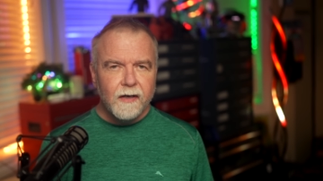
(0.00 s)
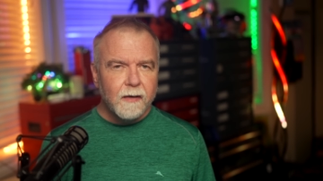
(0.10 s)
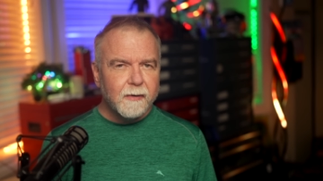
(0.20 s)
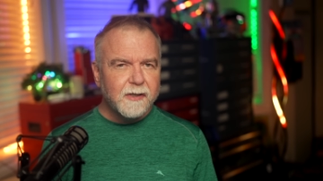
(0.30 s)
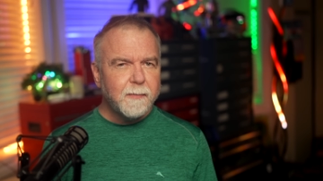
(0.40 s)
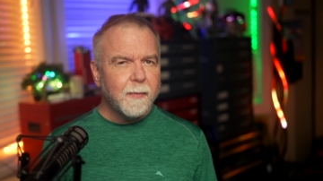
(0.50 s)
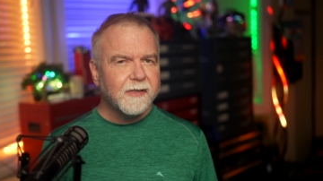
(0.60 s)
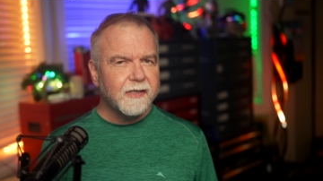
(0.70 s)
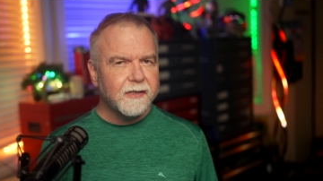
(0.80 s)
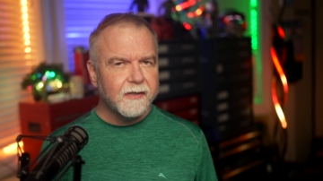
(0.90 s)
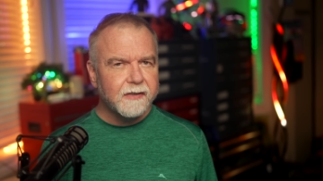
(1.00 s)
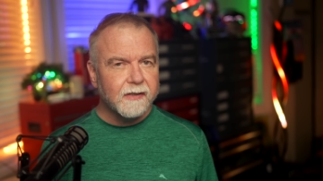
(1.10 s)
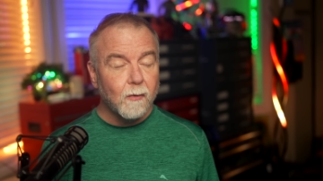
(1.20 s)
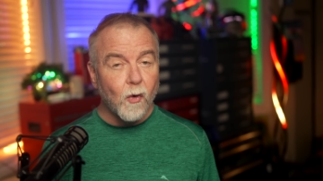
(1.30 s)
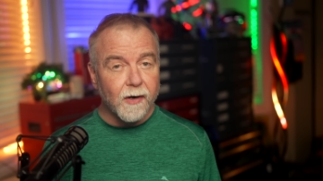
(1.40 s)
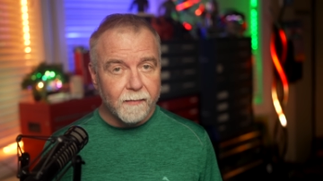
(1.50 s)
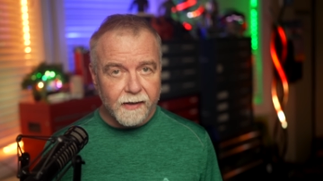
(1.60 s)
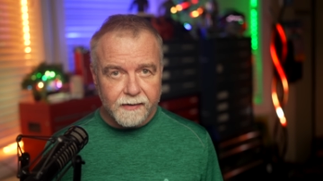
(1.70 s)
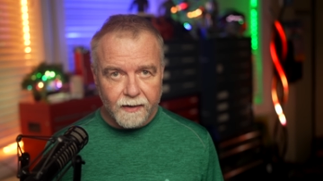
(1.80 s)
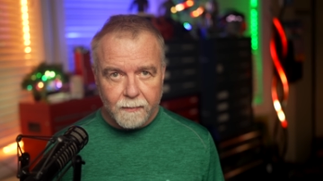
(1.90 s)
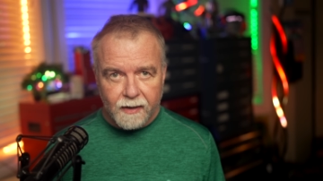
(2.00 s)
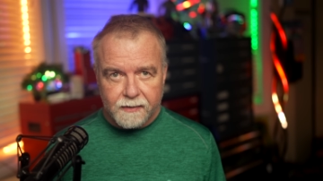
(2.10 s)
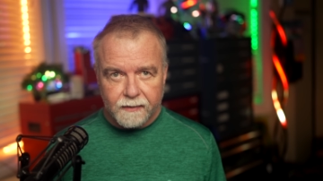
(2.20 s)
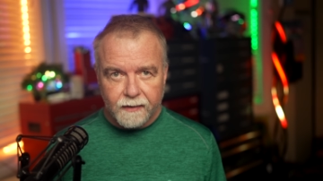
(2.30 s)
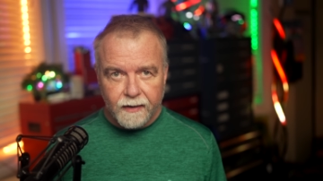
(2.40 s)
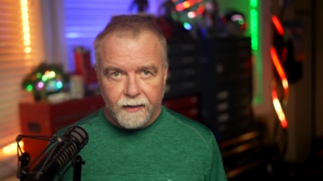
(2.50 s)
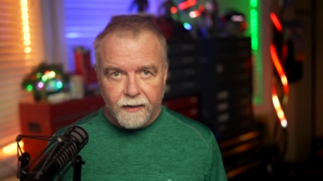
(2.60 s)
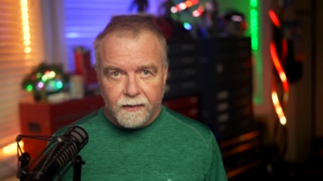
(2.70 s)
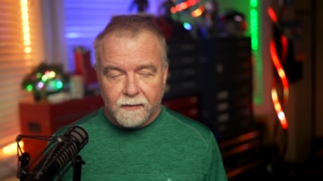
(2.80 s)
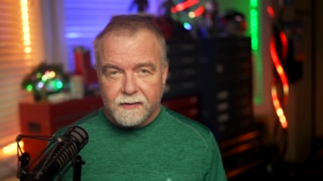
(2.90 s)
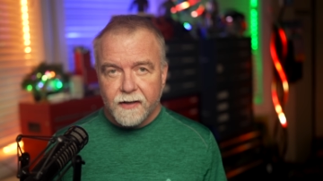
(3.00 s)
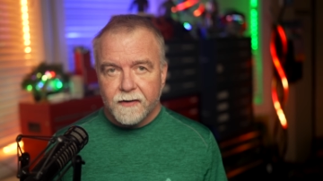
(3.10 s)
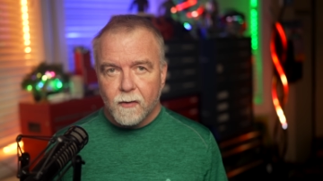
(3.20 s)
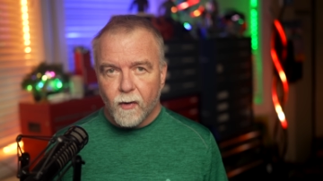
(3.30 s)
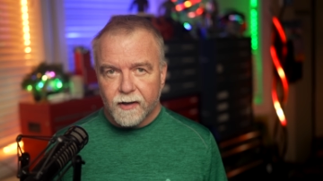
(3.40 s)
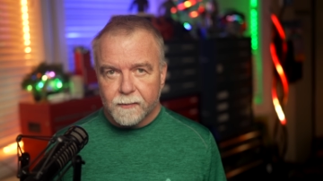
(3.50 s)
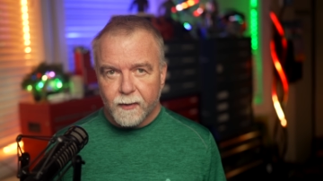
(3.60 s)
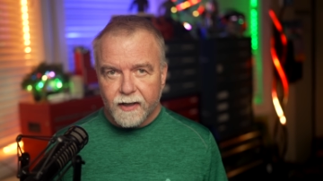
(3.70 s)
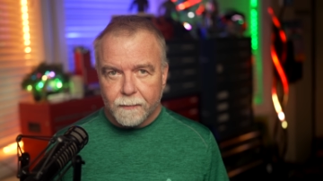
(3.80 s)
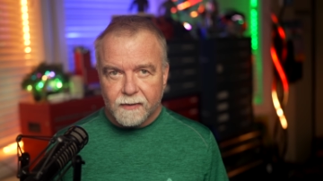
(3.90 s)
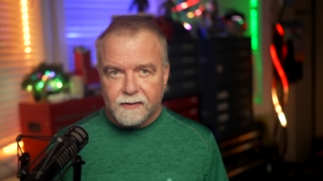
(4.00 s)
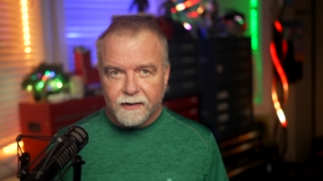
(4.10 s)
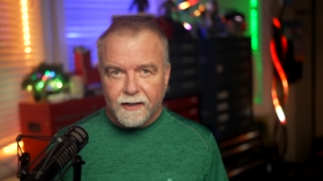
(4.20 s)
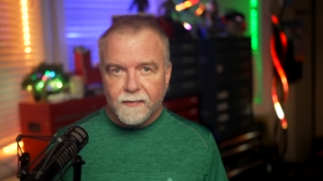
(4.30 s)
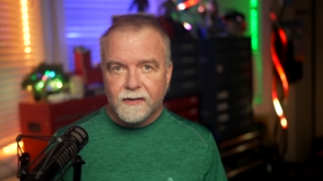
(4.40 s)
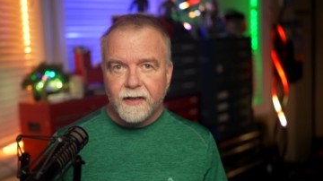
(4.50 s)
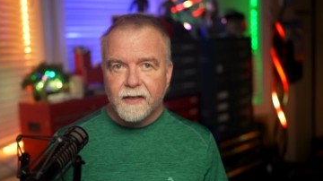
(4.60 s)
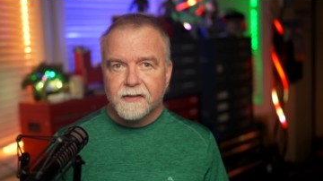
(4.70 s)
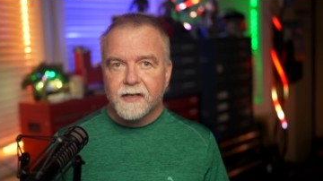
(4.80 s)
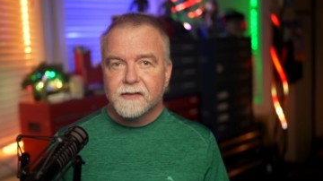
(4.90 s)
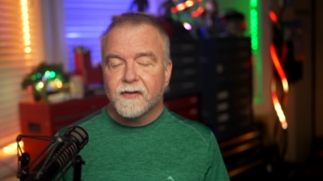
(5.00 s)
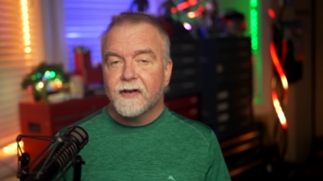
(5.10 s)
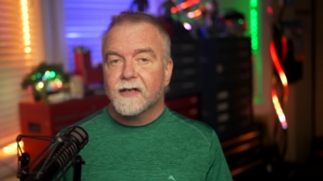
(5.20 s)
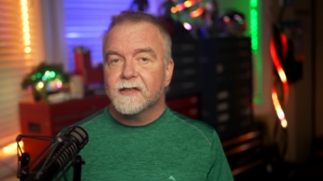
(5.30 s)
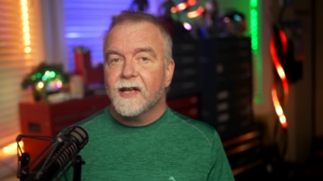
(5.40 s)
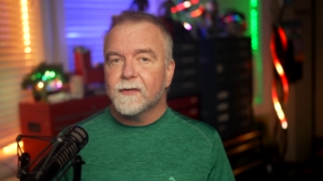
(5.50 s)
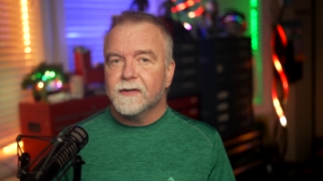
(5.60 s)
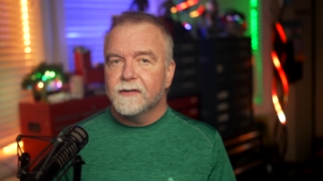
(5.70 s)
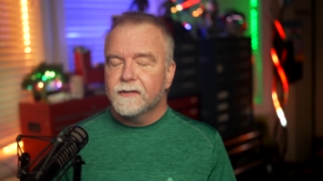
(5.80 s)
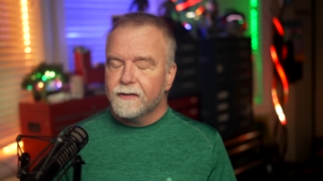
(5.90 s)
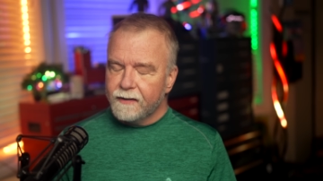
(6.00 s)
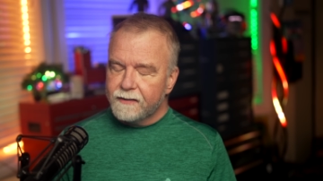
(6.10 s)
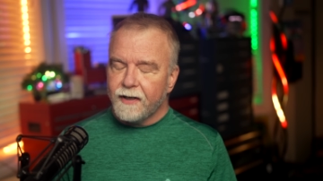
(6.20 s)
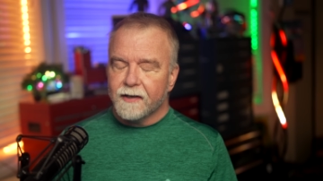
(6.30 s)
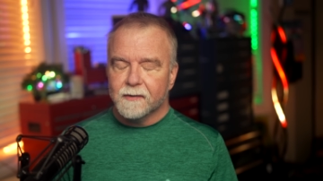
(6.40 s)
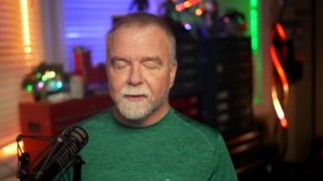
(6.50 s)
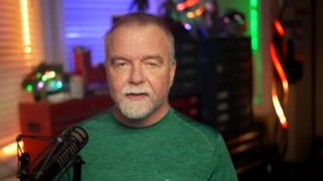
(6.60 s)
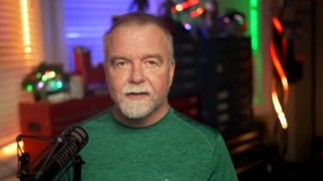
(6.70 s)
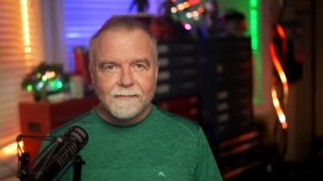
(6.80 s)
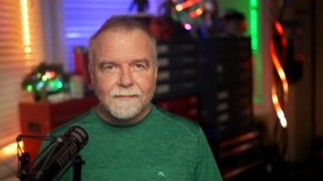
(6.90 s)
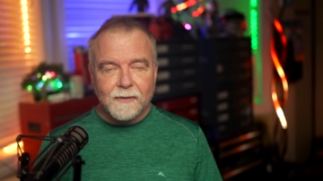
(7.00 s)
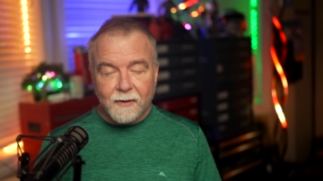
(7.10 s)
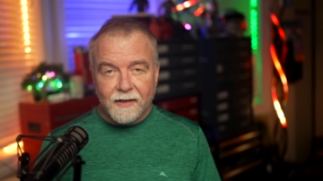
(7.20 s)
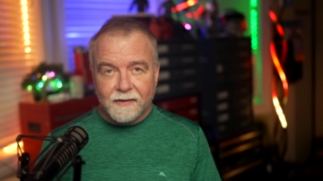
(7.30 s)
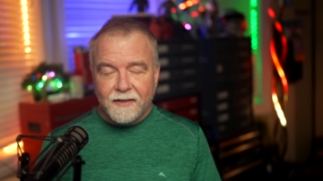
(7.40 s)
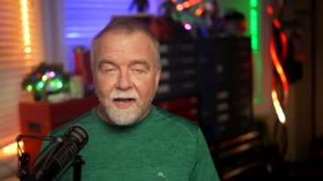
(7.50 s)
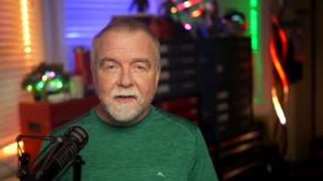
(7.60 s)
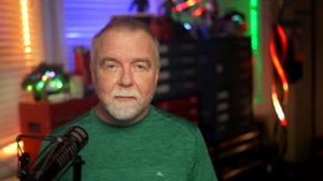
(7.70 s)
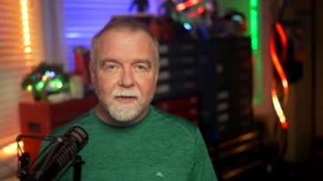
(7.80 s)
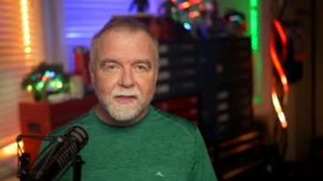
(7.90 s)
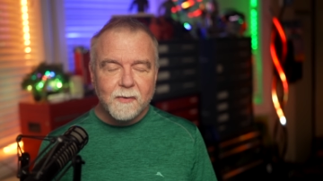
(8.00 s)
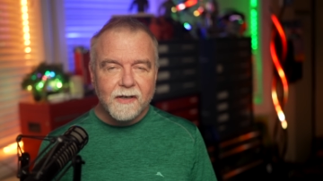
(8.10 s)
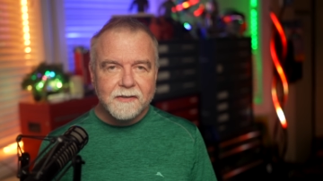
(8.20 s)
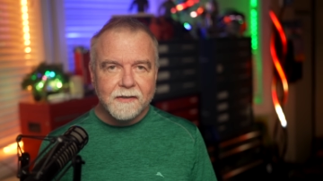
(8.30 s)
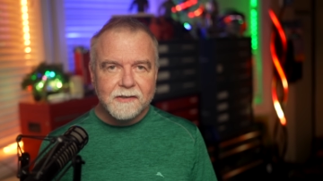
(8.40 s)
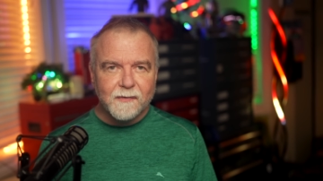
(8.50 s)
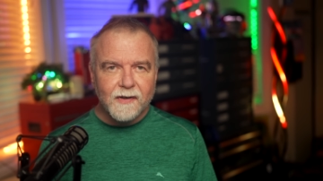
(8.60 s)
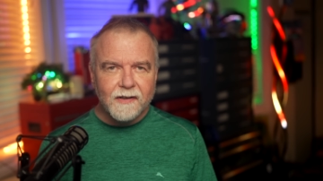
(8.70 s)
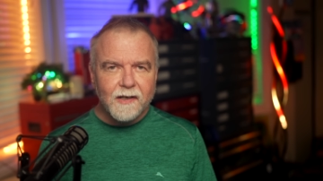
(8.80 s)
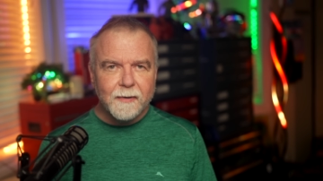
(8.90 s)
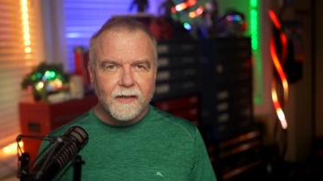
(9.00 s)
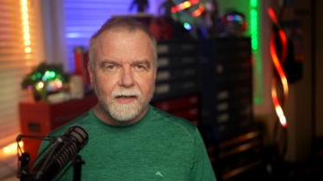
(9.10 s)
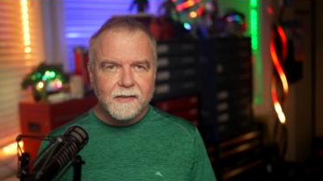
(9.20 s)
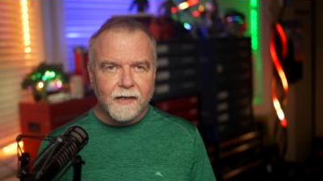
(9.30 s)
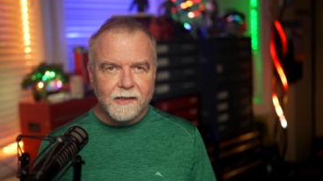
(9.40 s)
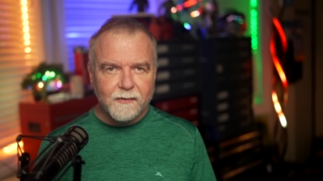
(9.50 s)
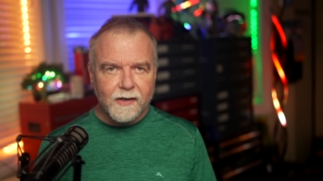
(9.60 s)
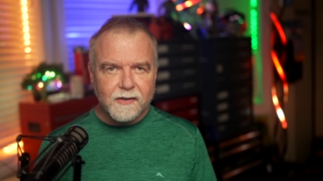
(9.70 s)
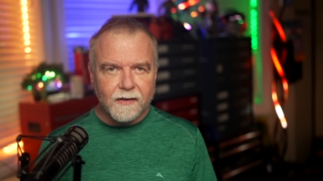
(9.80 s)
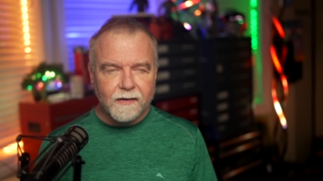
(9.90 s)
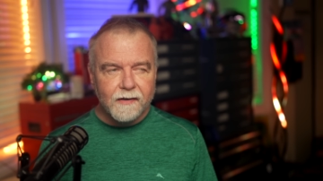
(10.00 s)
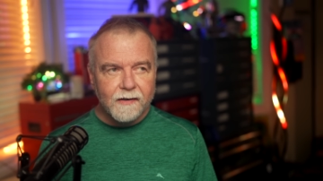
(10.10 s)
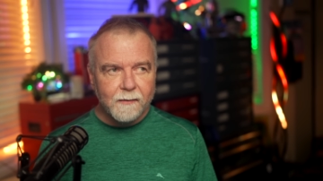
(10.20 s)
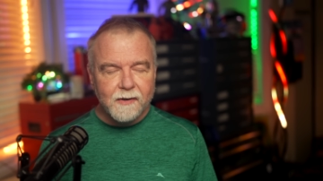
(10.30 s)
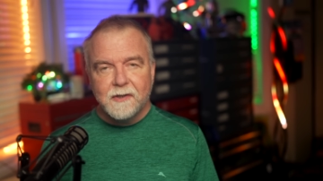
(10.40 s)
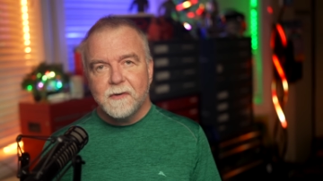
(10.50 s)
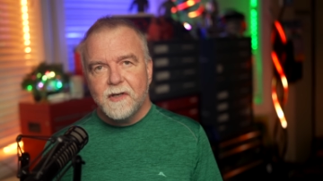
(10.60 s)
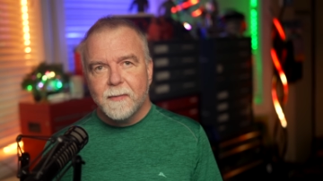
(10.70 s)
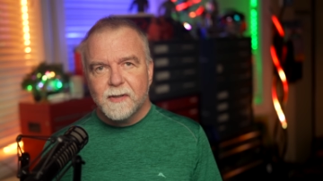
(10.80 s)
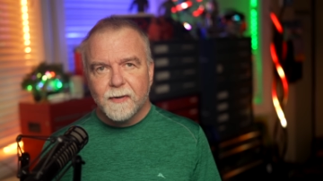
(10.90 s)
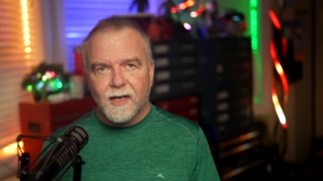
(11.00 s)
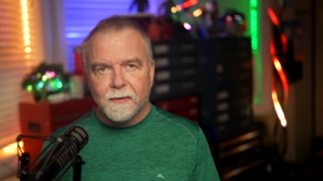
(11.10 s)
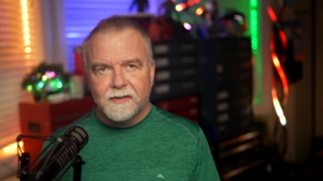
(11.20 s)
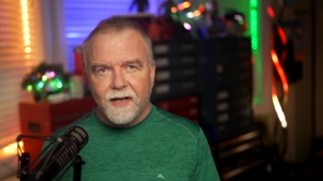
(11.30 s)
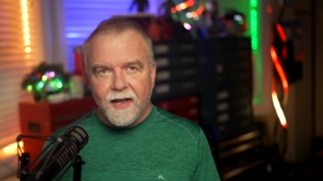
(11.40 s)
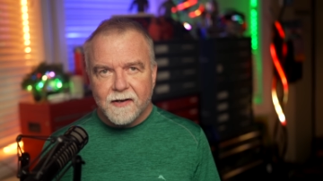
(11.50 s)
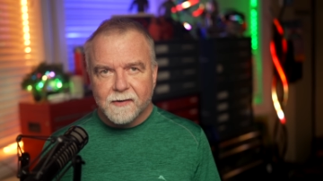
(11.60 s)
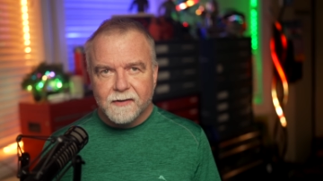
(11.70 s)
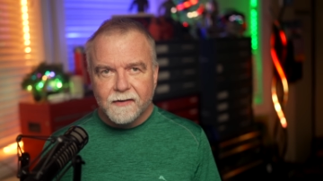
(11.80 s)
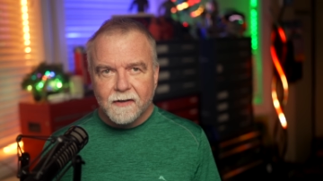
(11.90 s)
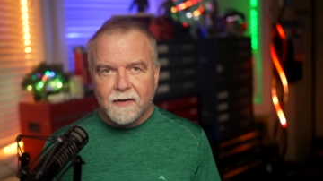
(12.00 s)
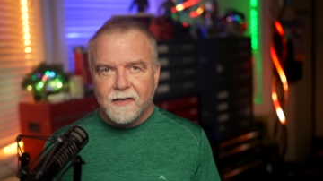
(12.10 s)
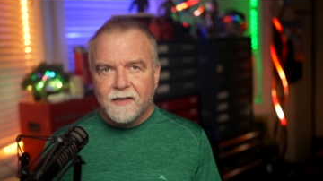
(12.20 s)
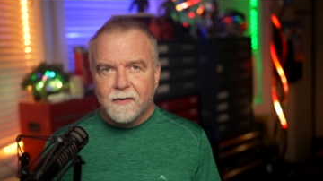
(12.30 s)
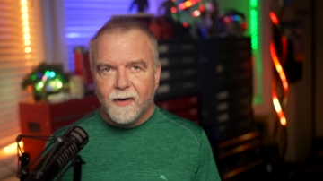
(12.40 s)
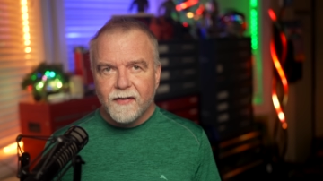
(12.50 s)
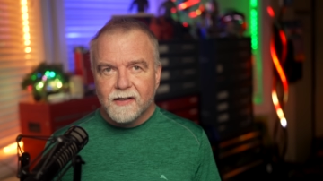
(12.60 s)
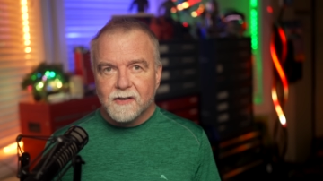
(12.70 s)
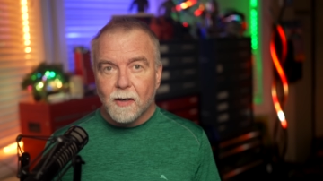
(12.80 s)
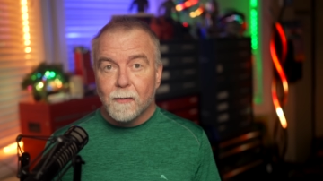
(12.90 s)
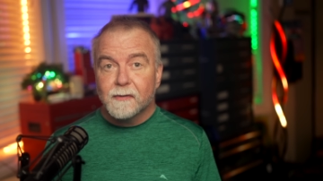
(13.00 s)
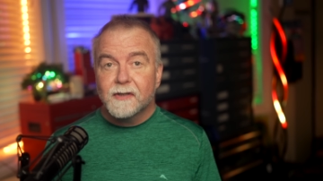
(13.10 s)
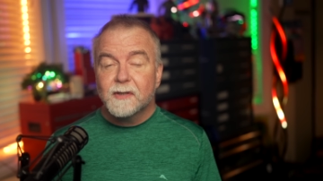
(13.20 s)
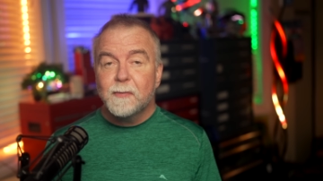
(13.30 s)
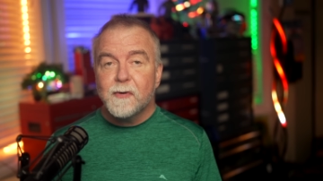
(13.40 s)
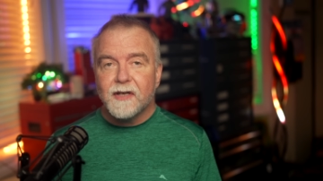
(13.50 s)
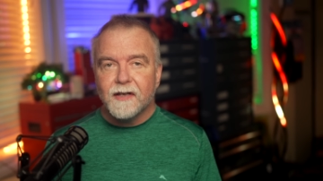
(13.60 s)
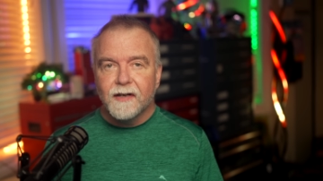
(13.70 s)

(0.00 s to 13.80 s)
But superposition is just one piece of the puzzle. There's another quantum trick up the sleeve that takes things to the next level entanglement. Okay, entanglement is where it starts to feel a little bit like science fiction. When two qubits become entangled, they're linked in a way that's almost spooky.